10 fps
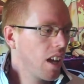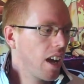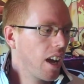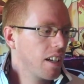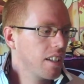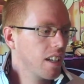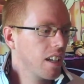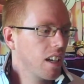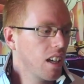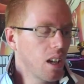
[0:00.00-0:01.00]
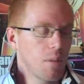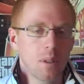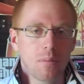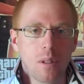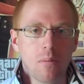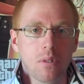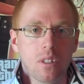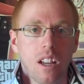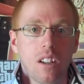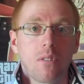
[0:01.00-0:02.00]
and a lot more people
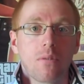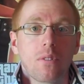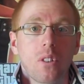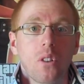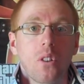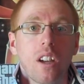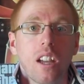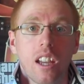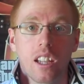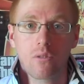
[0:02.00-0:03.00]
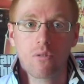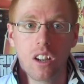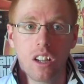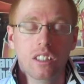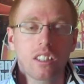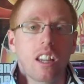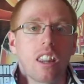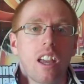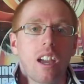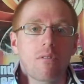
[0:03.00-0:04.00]
stand up for his rights and
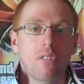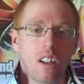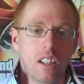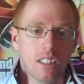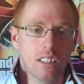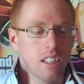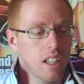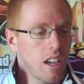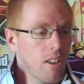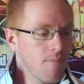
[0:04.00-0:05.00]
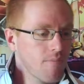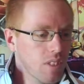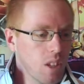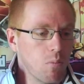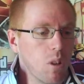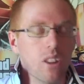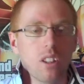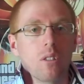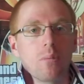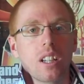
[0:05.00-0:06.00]
their rights, and what they
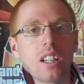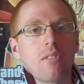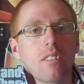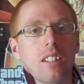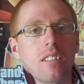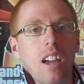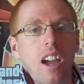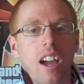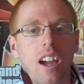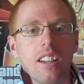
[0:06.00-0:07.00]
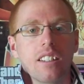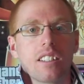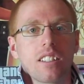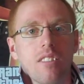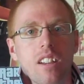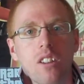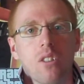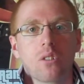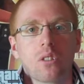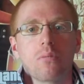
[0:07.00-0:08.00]
all believe in, and it
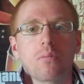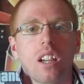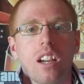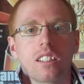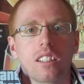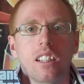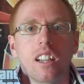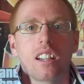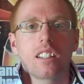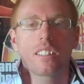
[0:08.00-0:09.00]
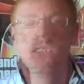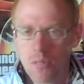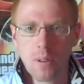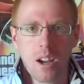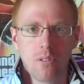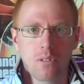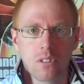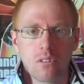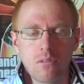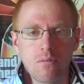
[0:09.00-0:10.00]
all comes out in the end. Very
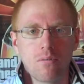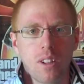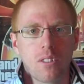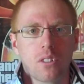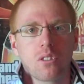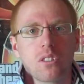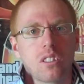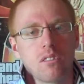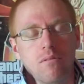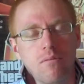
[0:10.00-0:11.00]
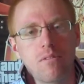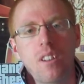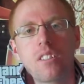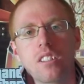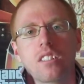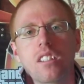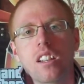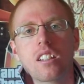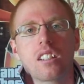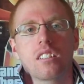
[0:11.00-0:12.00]
powerful, very good, very
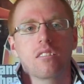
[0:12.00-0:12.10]
entertaining.